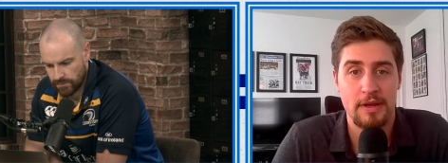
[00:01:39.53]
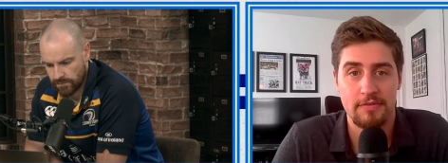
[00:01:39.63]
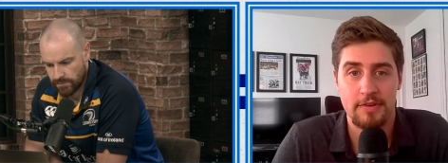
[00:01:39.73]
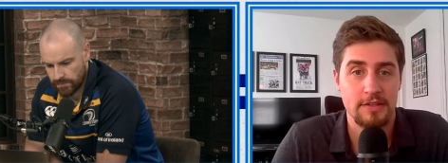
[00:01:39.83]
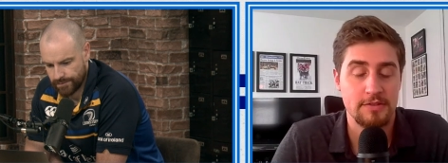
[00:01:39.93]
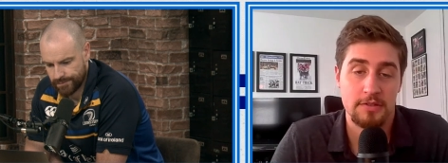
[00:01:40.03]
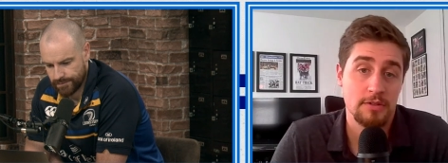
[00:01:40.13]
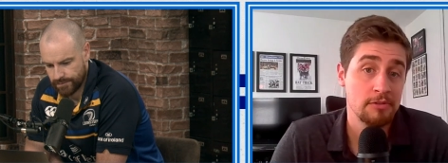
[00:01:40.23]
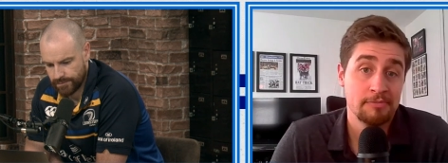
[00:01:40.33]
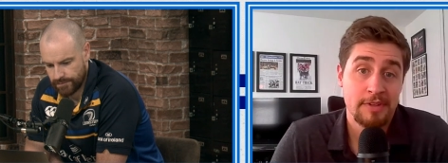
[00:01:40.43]
Speaker 1: start pivoting
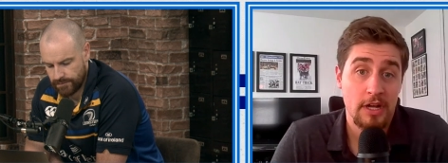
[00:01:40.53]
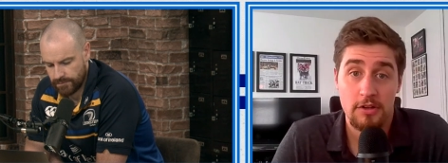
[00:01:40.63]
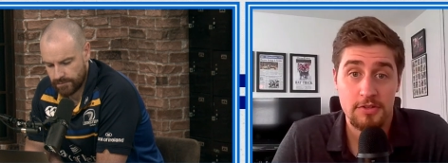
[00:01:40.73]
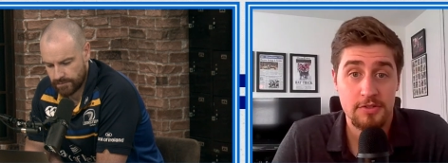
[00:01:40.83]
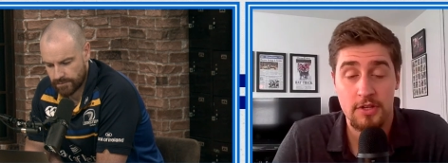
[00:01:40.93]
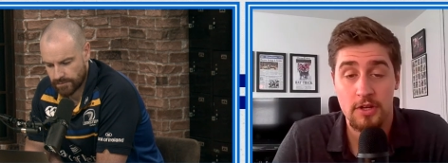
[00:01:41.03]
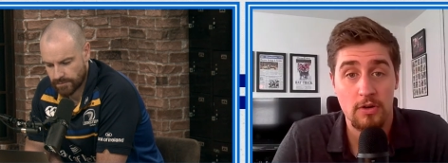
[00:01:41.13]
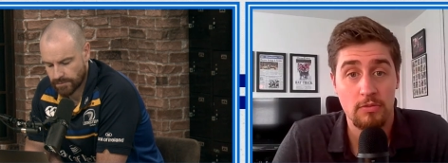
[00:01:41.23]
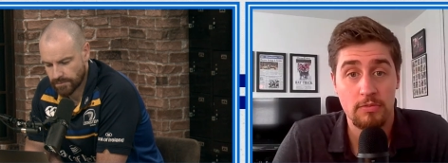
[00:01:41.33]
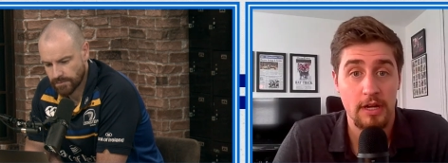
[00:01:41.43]
to I'll just
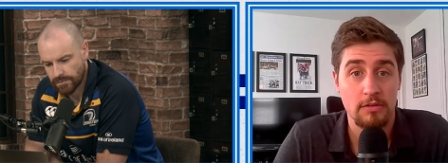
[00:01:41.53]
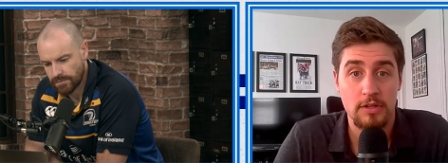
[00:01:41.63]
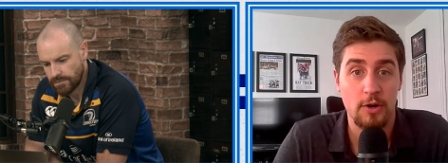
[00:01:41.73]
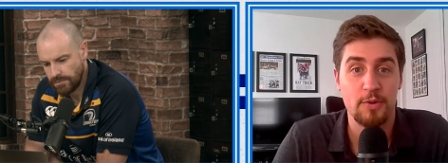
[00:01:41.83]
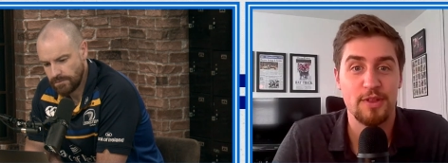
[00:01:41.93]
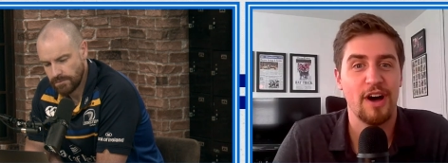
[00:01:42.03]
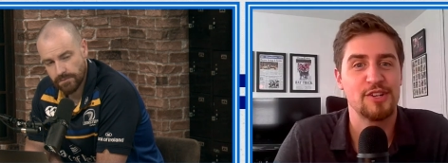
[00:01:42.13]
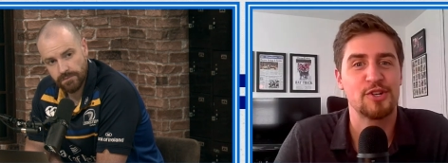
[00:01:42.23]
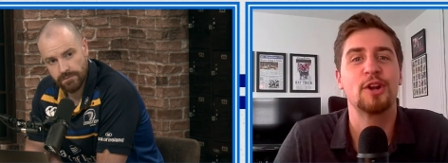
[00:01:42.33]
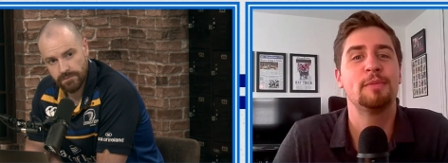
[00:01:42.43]
go you know go with a,
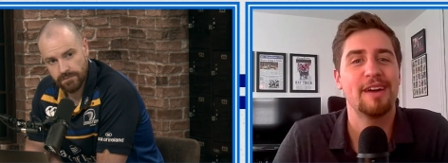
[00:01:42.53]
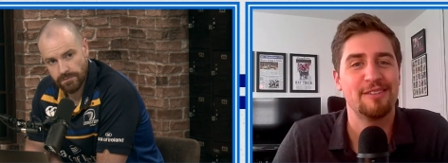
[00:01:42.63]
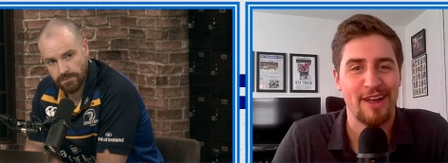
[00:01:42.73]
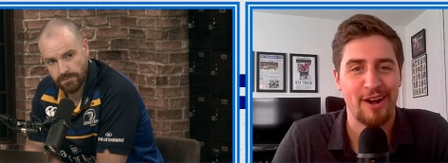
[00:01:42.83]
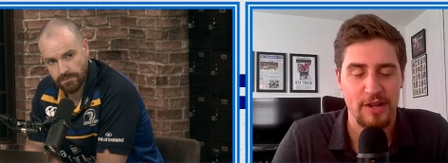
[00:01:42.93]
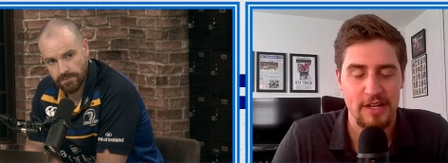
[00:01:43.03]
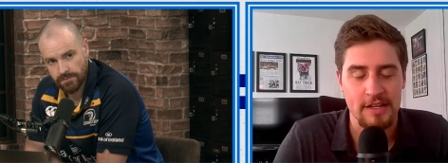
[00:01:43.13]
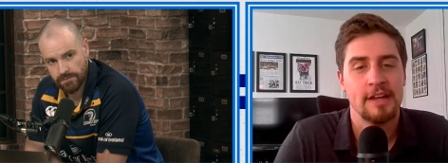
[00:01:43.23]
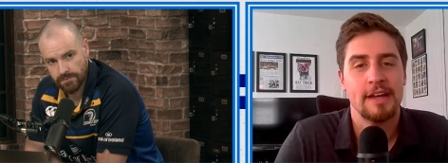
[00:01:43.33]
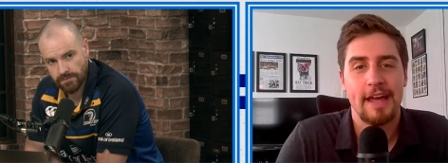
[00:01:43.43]
a journeyman
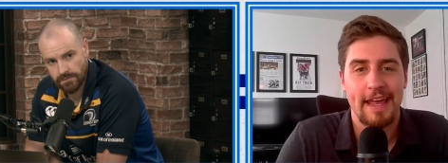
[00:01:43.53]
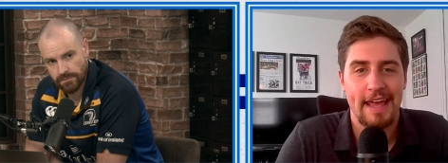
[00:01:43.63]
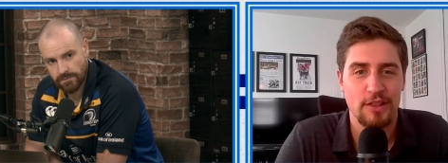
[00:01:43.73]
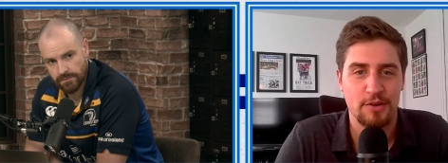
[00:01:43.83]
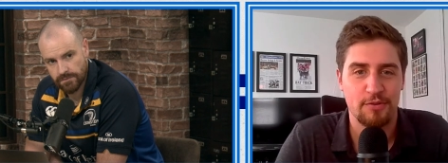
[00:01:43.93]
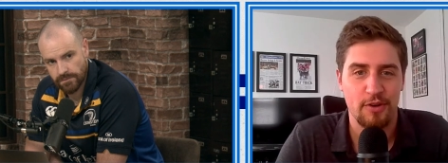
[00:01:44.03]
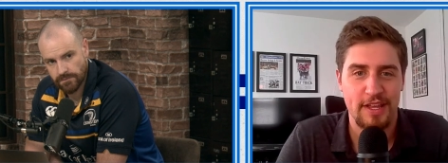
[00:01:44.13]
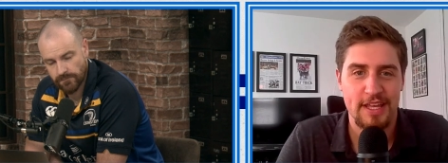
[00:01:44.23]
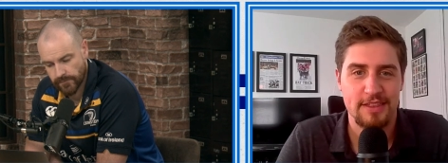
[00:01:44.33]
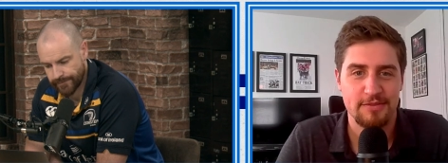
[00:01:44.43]
veteran and, and look
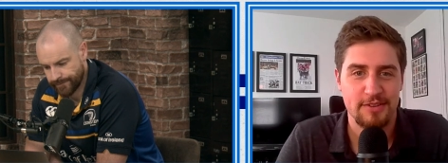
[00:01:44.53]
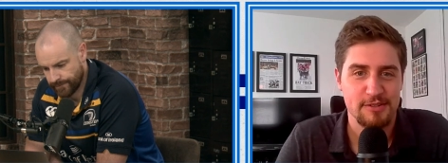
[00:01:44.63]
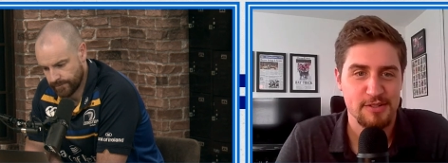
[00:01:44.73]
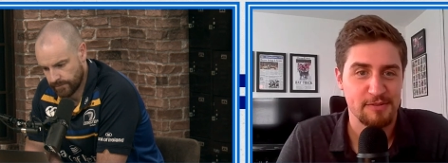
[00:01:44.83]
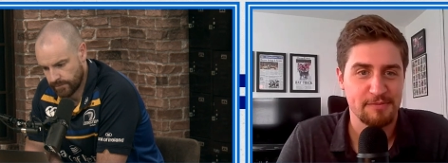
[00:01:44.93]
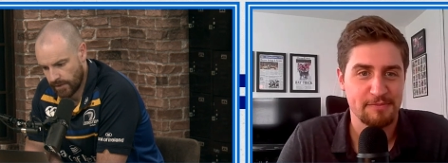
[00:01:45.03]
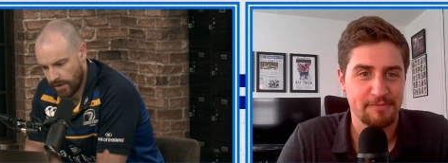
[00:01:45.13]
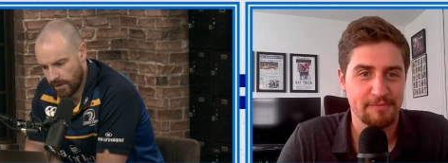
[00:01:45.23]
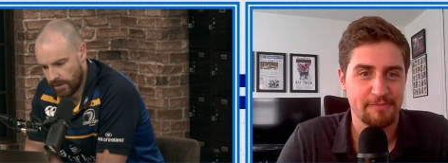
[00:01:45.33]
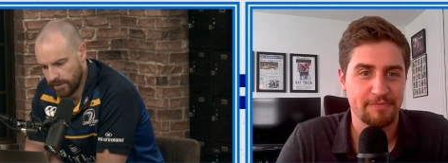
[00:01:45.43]
for a kid in the future.
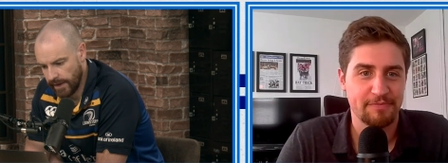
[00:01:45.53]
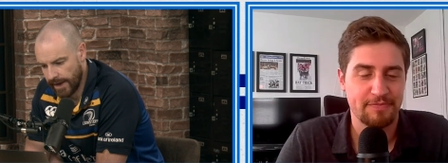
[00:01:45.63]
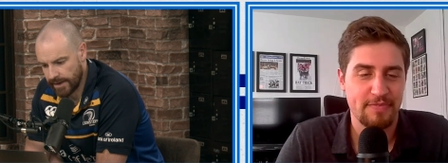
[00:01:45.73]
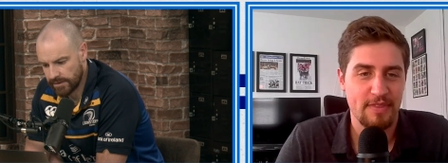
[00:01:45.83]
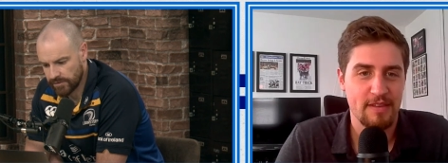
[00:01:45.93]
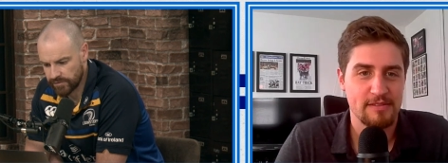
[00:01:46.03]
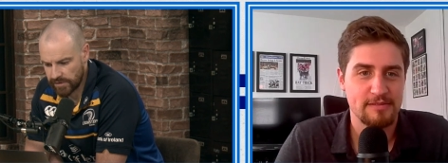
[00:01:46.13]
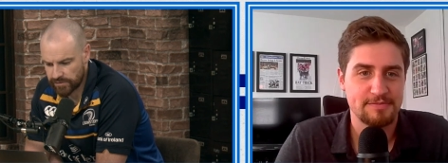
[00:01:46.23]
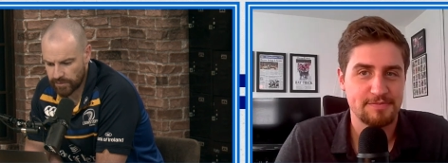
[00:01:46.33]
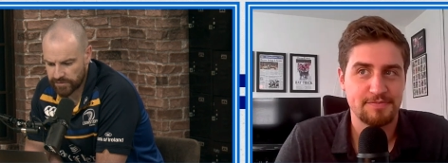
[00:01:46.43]
Speaker 2: Yeah, cause,
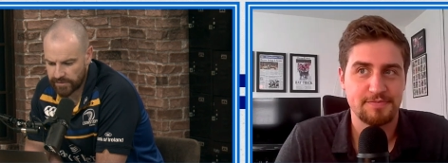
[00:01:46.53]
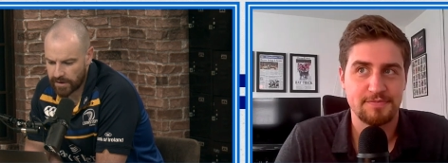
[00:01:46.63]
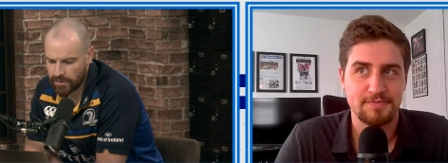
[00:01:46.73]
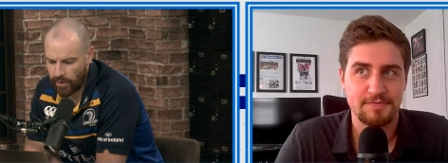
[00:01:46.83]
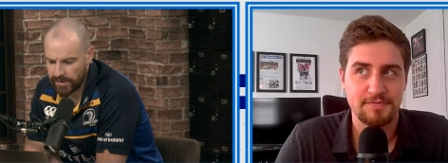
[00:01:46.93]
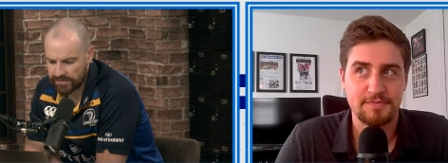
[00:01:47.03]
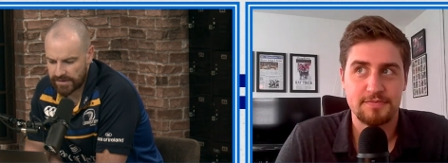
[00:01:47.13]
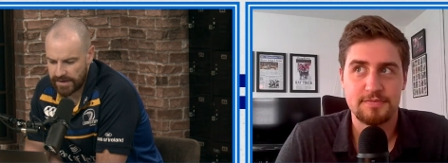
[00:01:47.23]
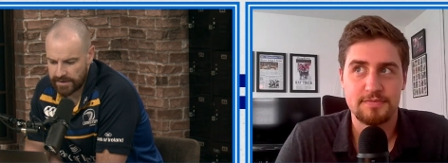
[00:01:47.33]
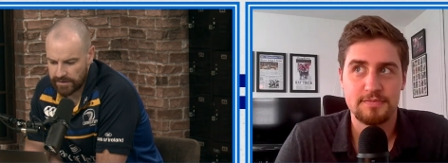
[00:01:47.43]
so it's not quite as clean
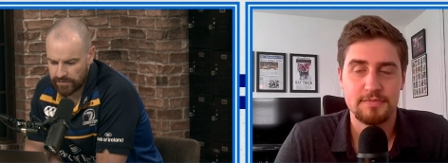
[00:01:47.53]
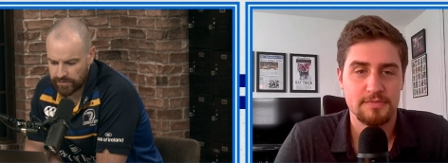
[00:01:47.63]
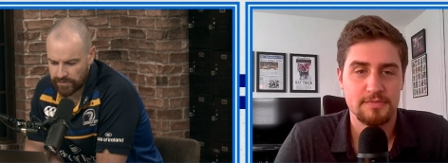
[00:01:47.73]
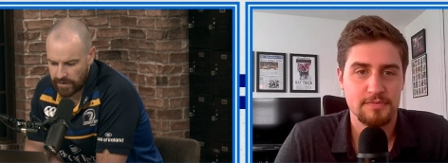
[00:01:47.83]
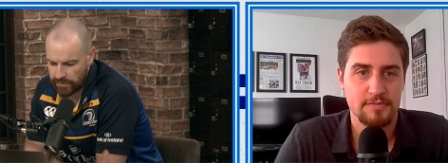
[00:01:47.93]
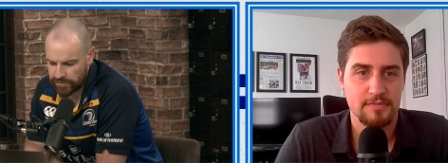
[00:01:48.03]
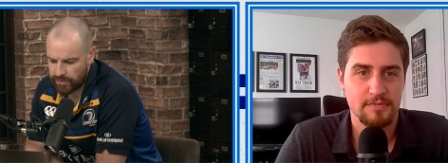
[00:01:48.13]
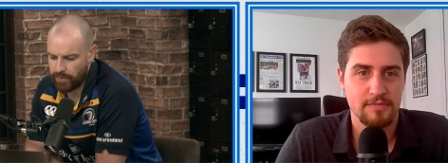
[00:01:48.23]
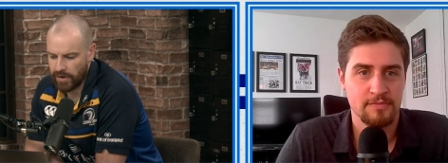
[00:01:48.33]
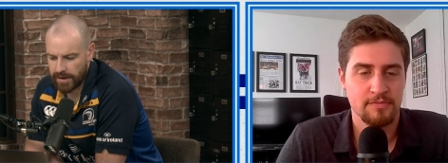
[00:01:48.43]
as, you know, I was just
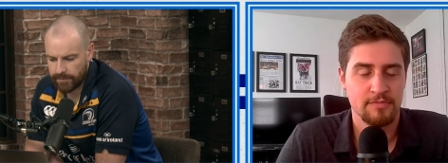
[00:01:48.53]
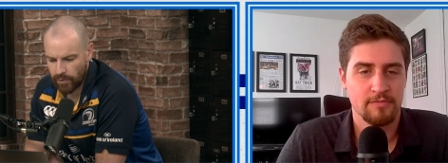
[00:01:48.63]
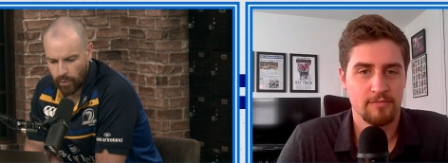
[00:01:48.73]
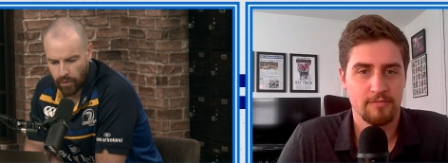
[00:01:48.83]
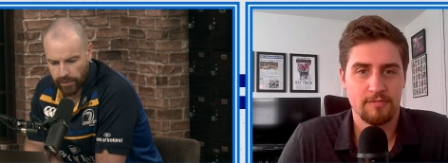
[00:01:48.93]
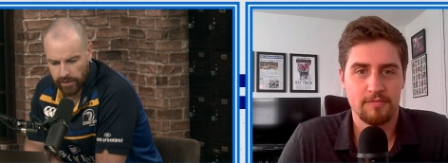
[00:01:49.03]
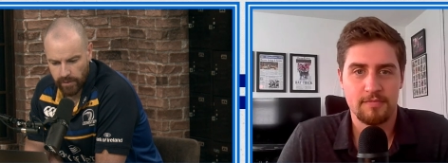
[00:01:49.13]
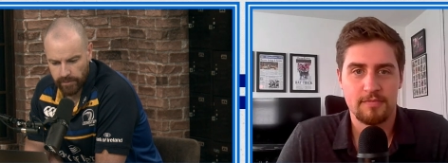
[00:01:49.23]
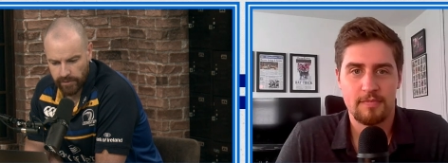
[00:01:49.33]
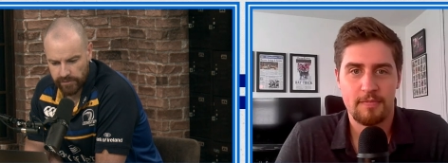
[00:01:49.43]
pulling up the war
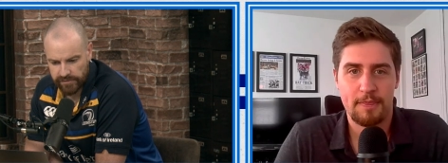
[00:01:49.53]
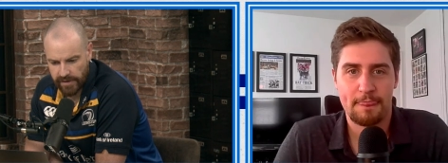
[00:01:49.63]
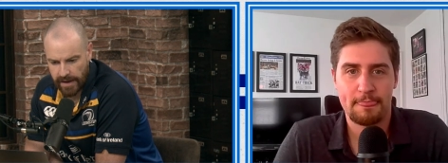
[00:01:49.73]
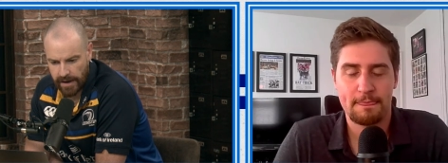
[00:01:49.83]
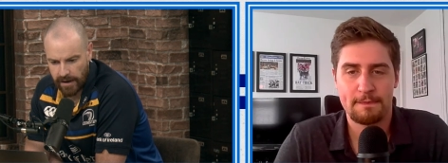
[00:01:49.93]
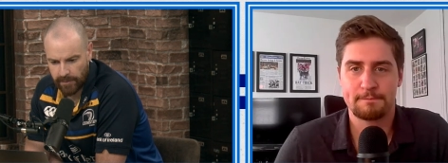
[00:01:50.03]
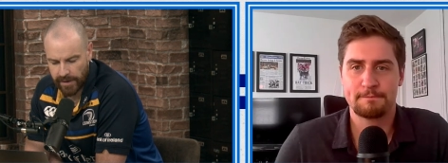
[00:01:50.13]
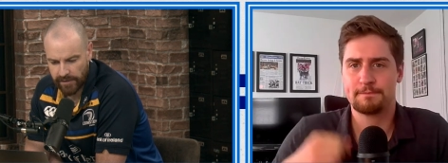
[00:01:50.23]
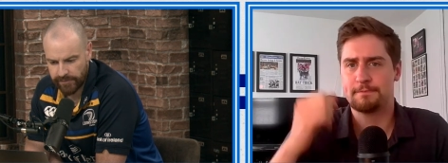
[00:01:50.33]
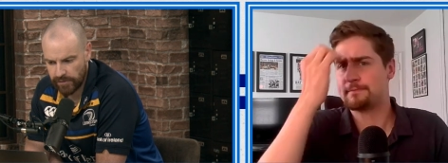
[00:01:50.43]
numbers. Um, and if
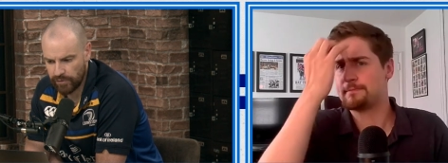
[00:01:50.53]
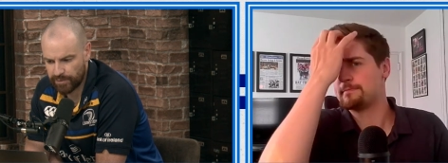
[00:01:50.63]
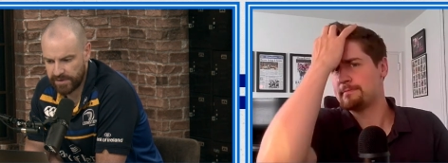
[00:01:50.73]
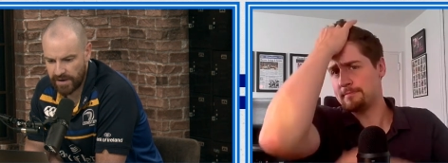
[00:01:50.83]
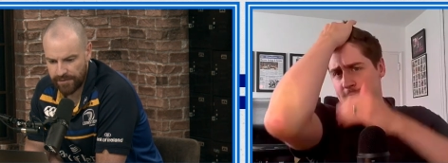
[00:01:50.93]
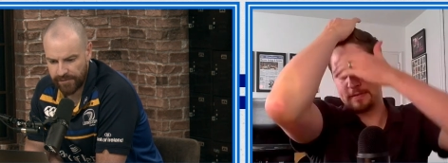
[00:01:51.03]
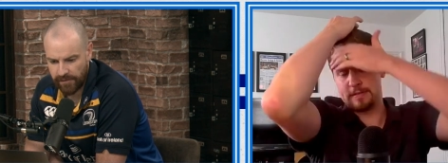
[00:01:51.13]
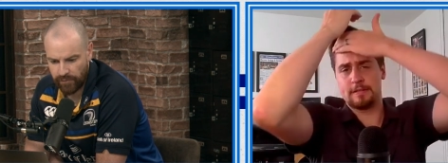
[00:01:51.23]
you use PFF